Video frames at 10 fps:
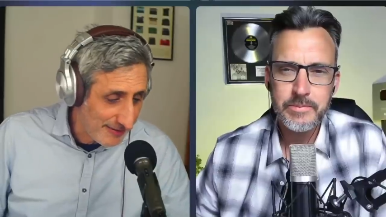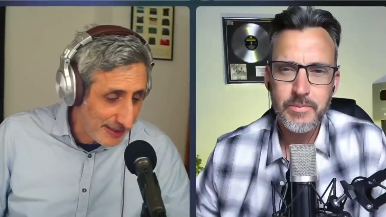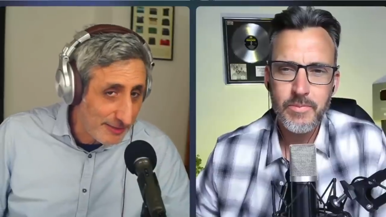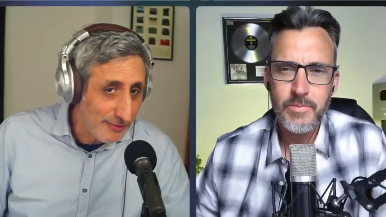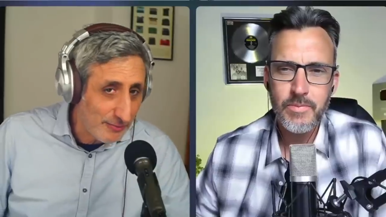
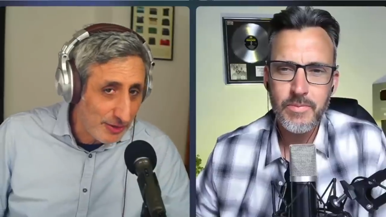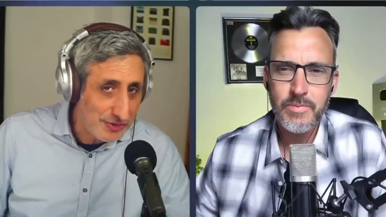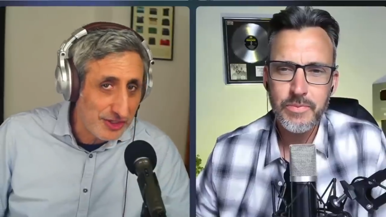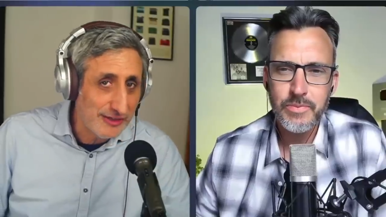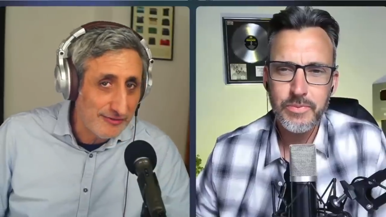Speaker 1: anyone
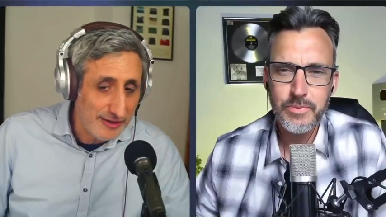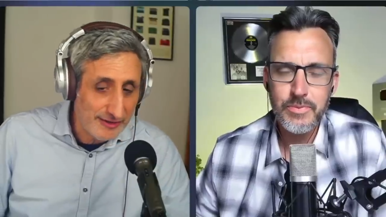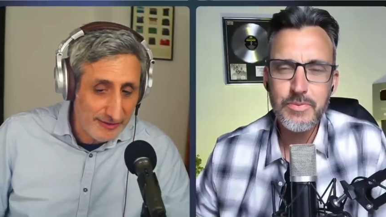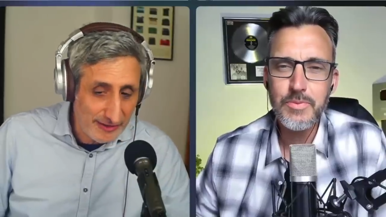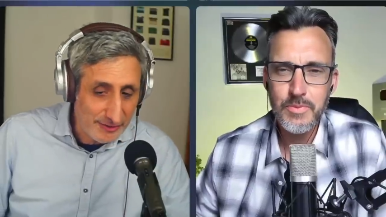watching for
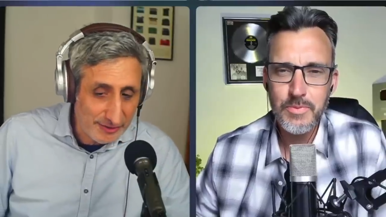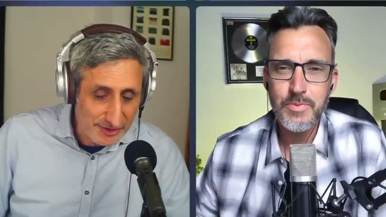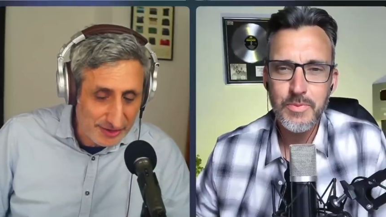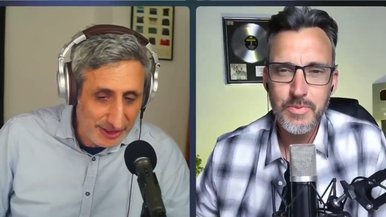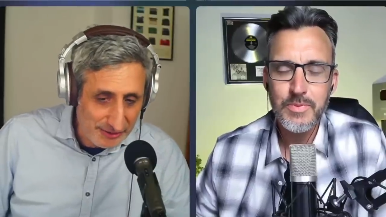
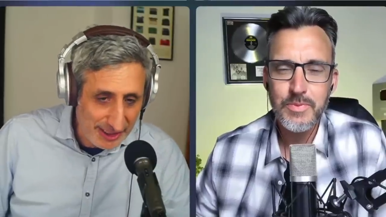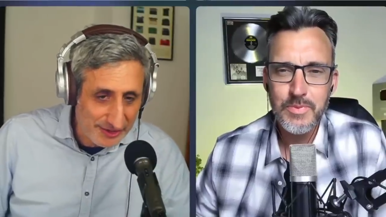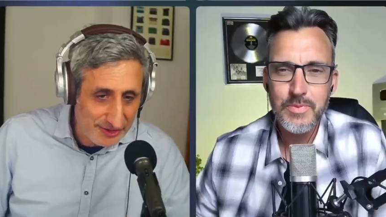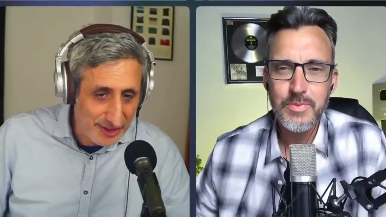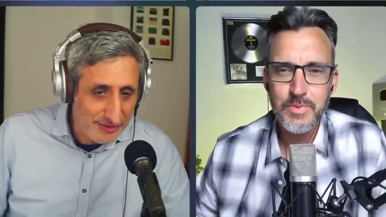those
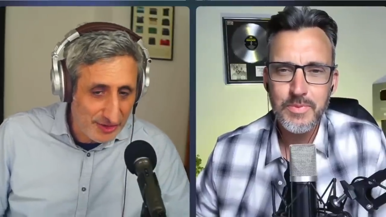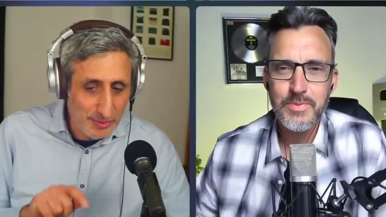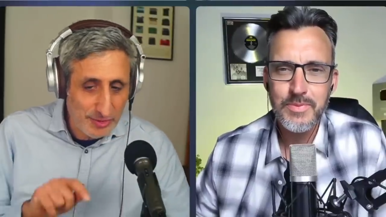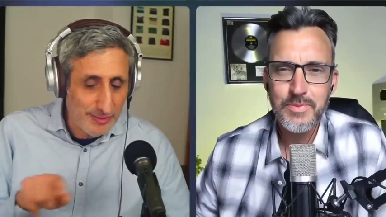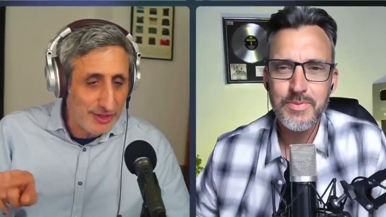ingredients, then do
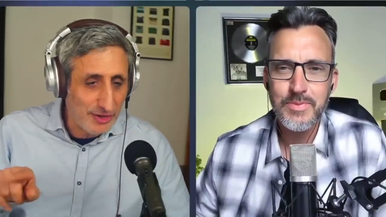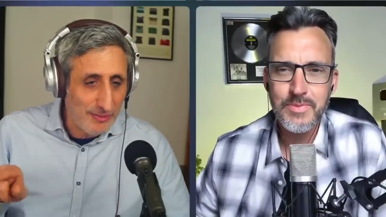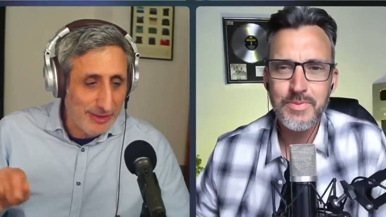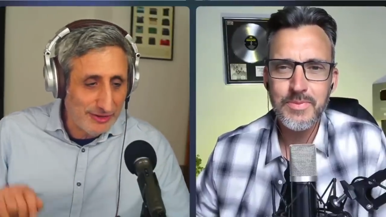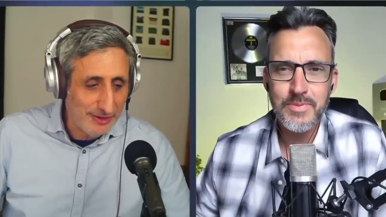put them in the
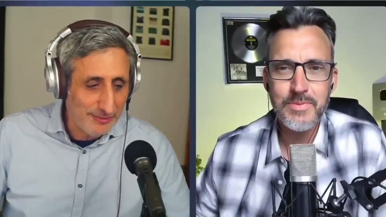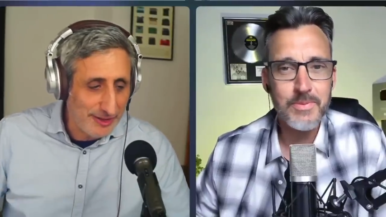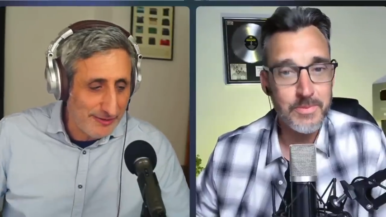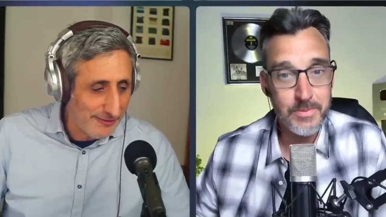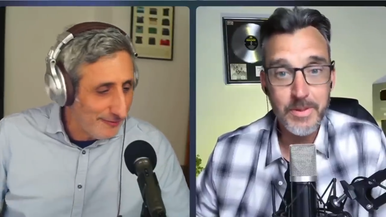comments. I'd be
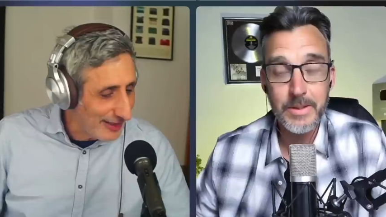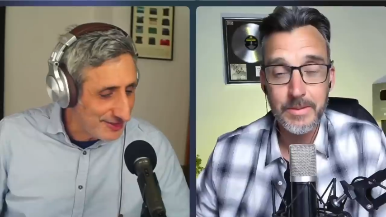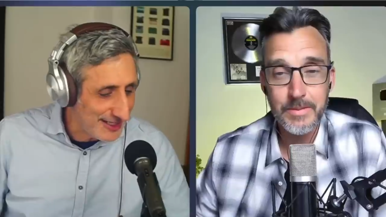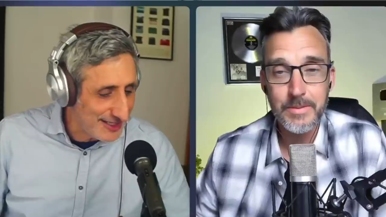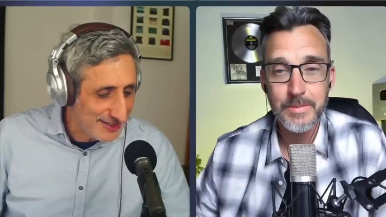
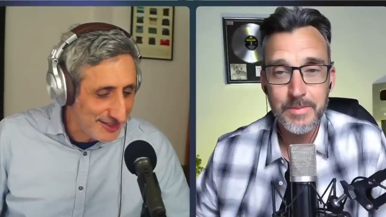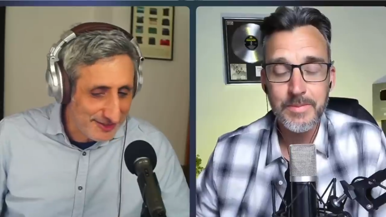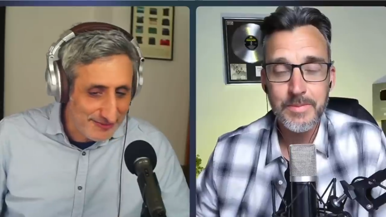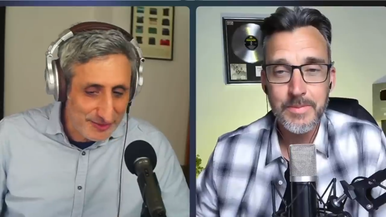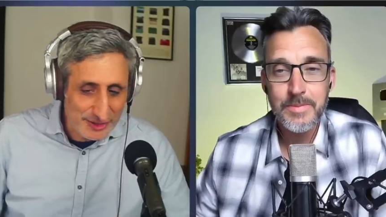fascinated
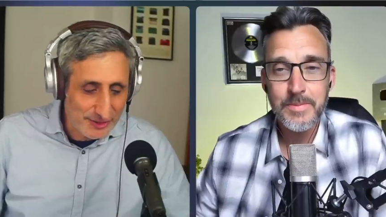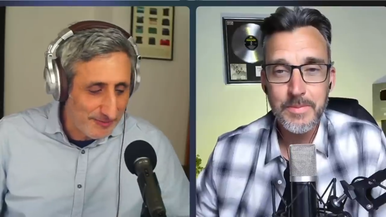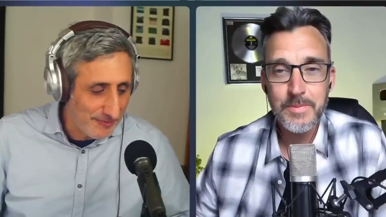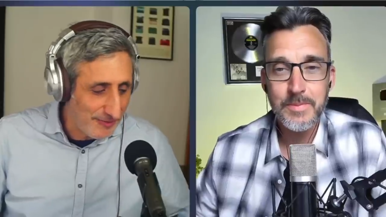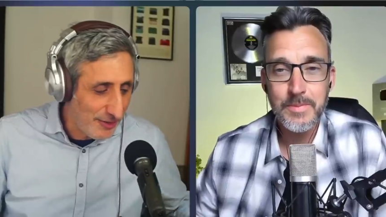yeah. to
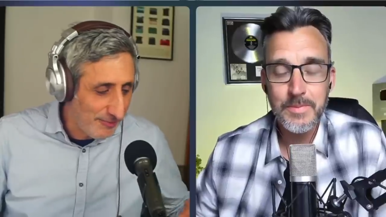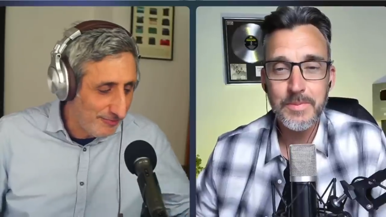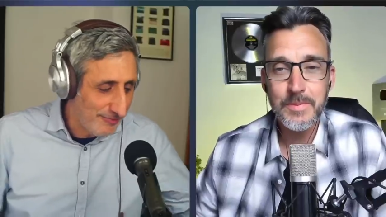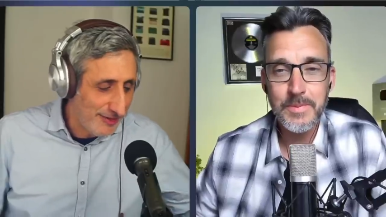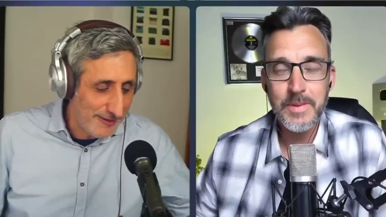know.
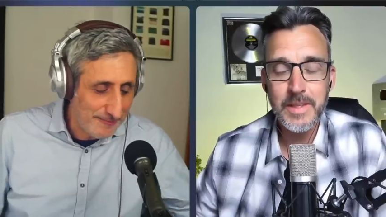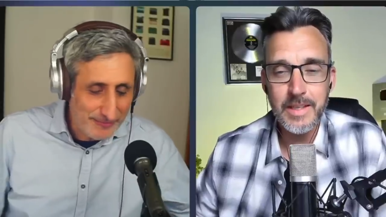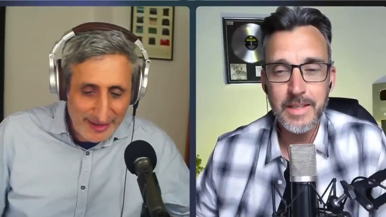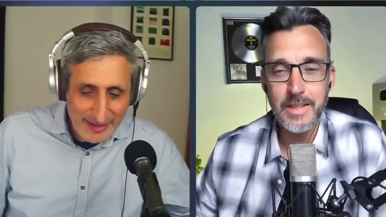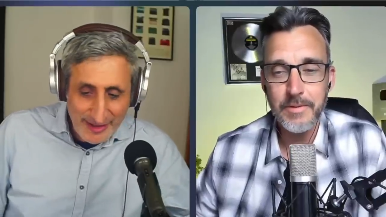
Speaker 2: Yeah.
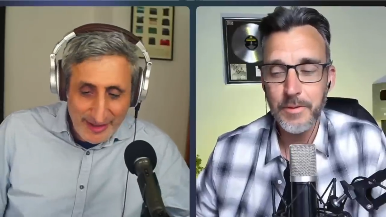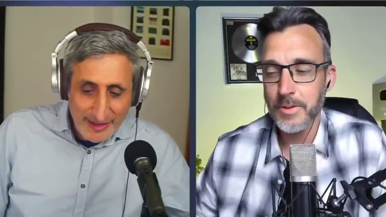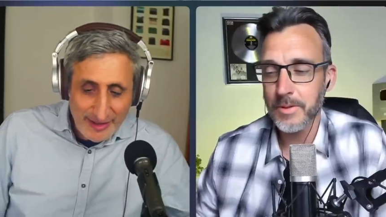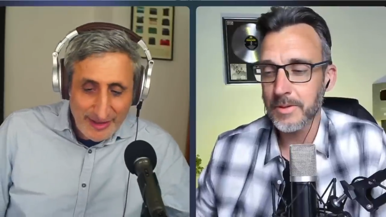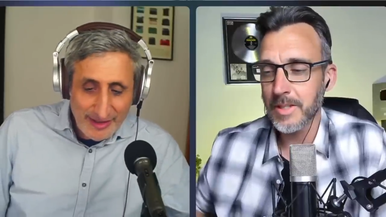If
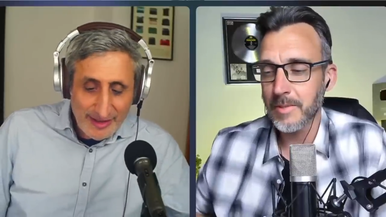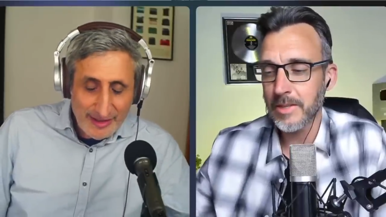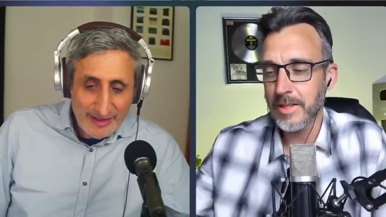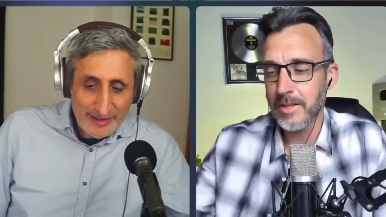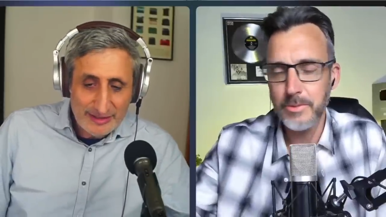you can
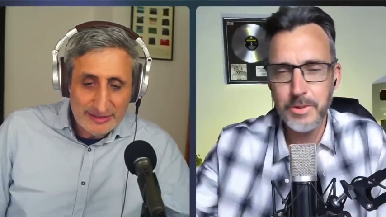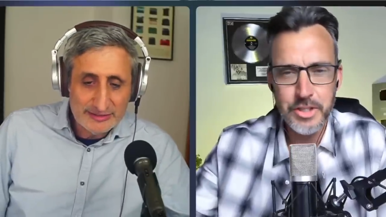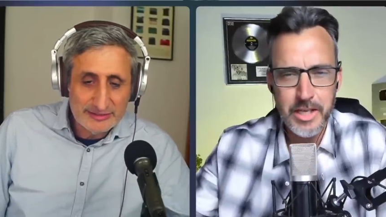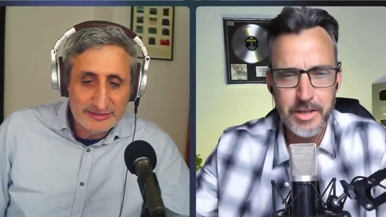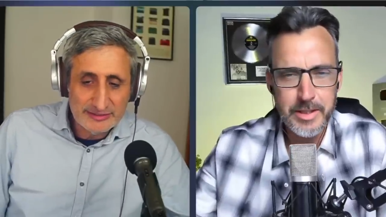somehow include
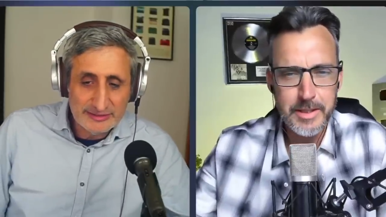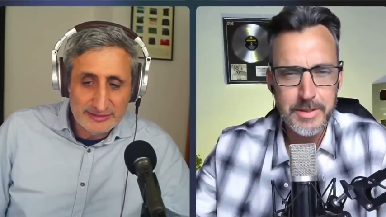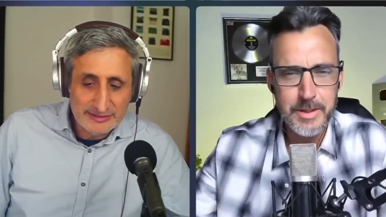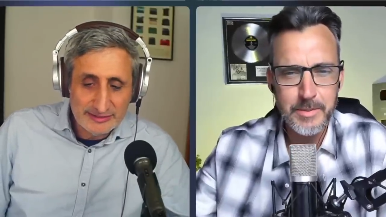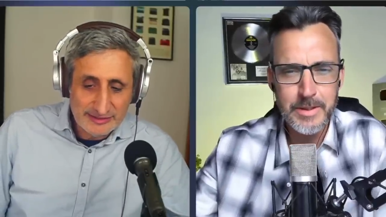the chair in
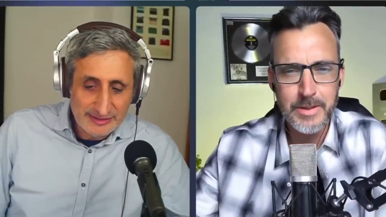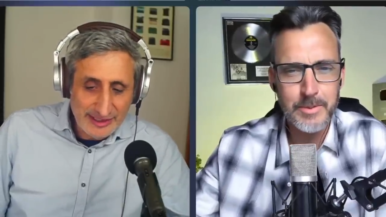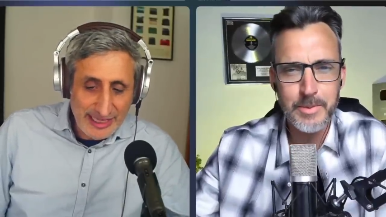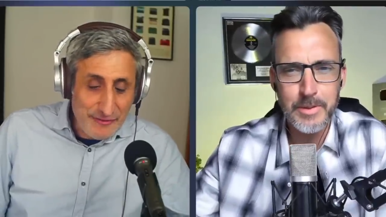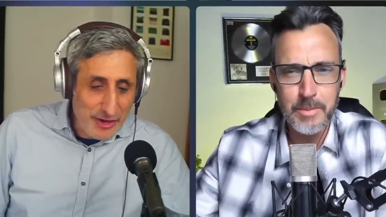there
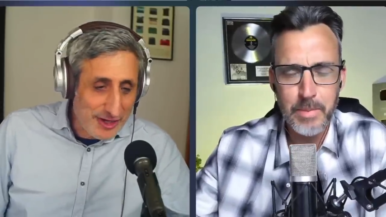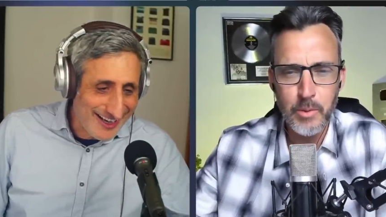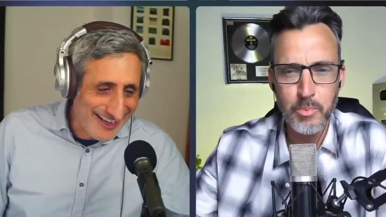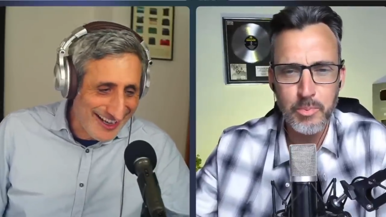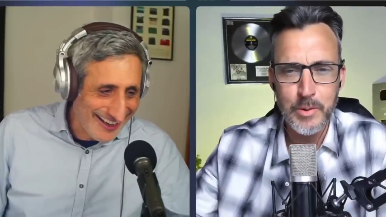somehow, if you
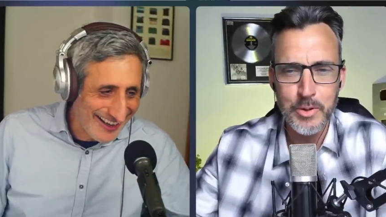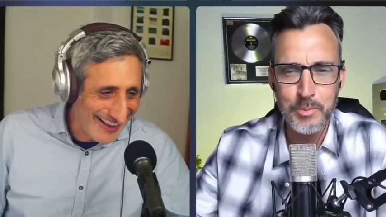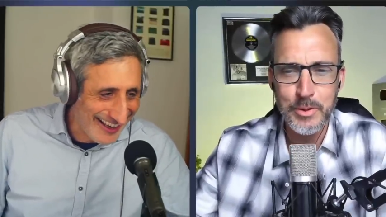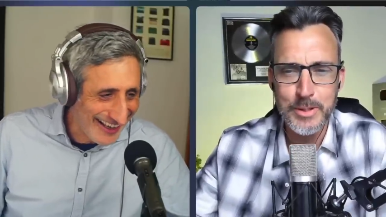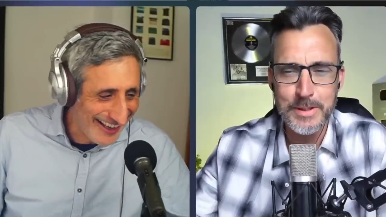can, bo
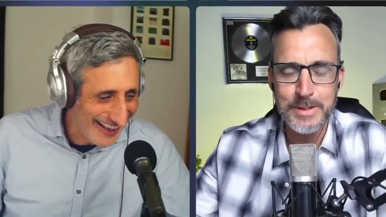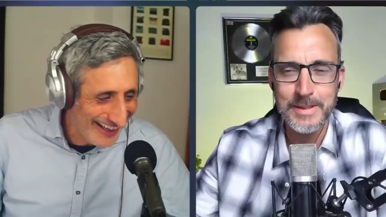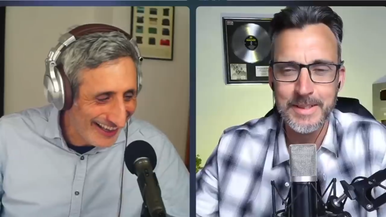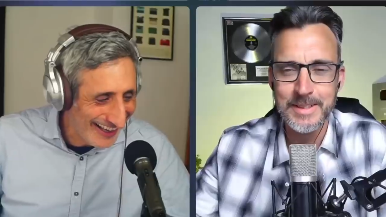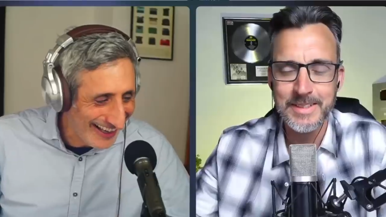bonus points.